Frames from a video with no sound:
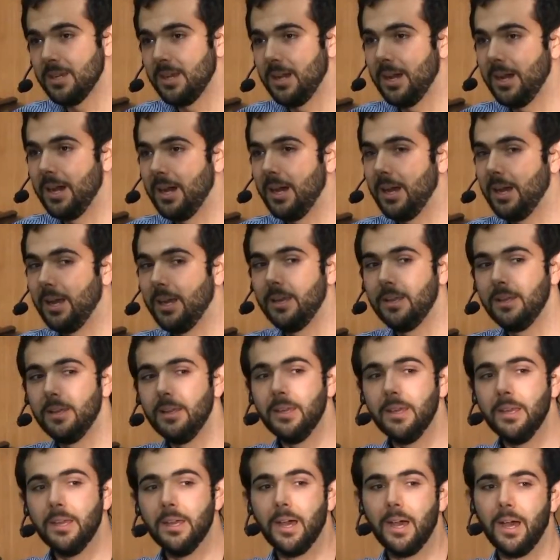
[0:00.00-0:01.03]
at
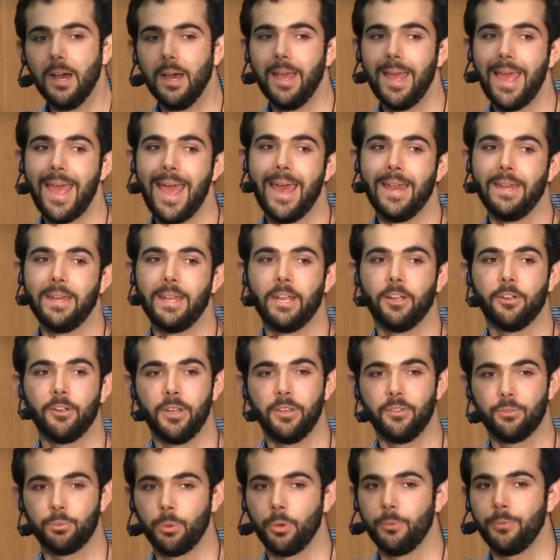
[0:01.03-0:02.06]

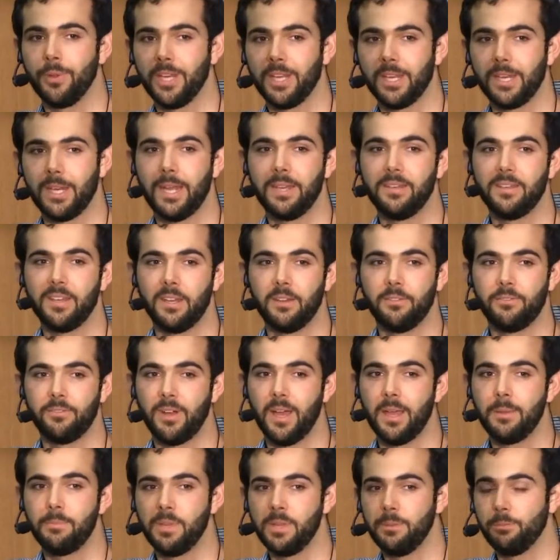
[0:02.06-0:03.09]
areas where we can
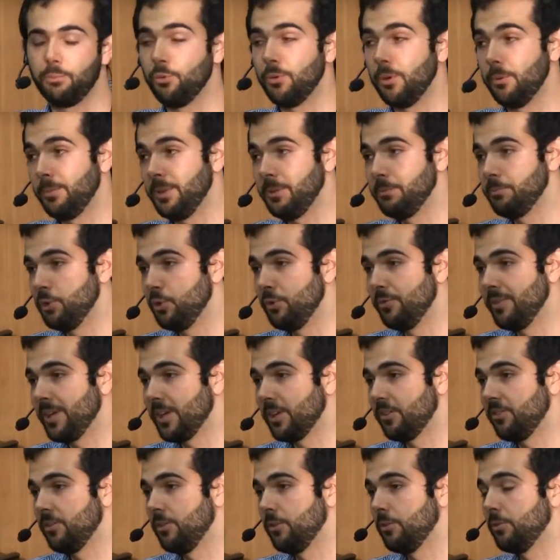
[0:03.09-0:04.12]
identify people will be
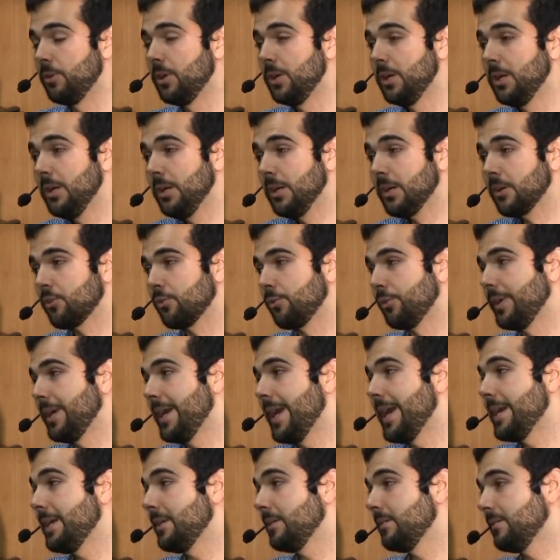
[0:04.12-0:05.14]
moving to,
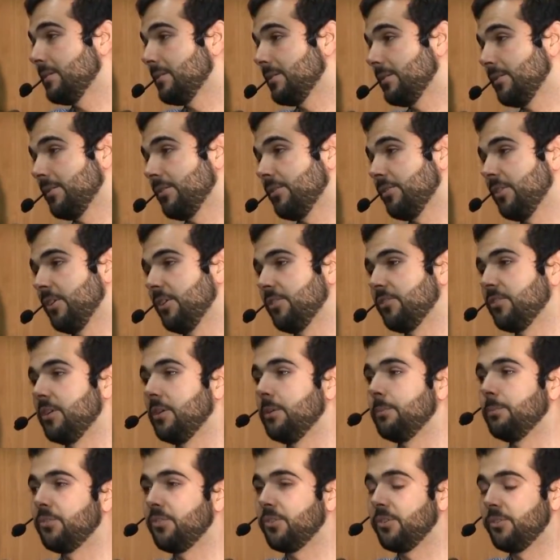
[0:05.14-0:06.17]
create
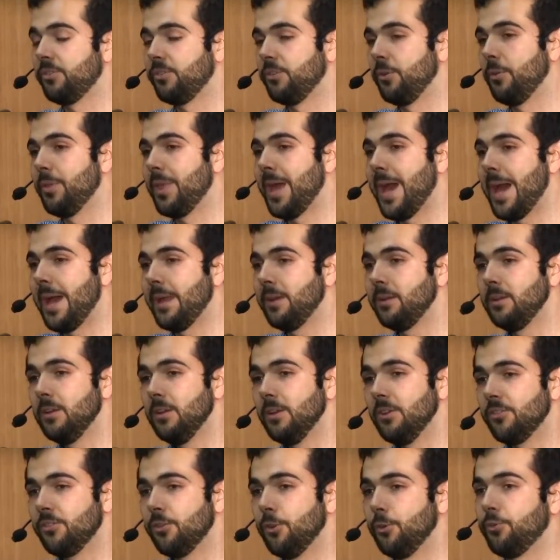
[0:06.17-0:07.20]
systems so that
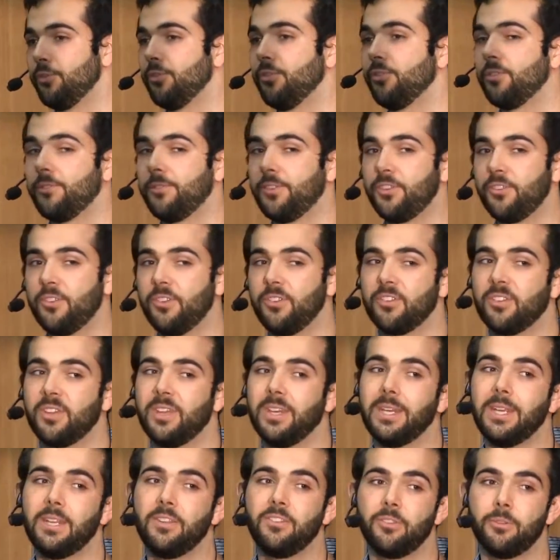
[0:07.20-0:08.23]
social services
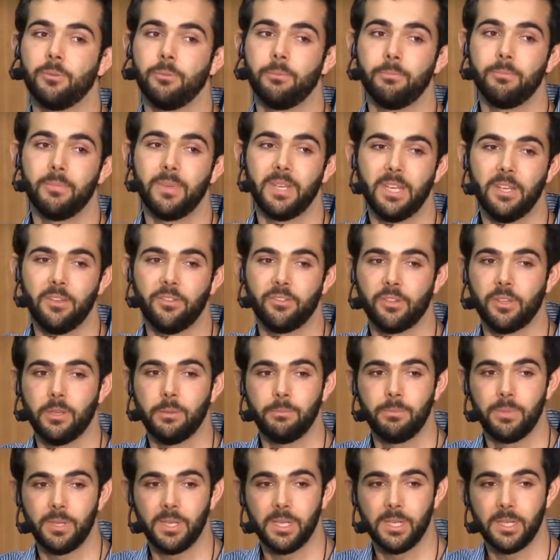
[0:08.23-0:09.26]
can easily
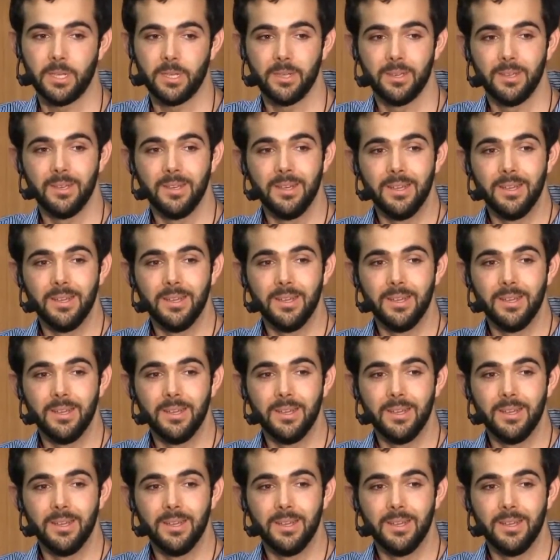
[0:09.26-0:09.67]
be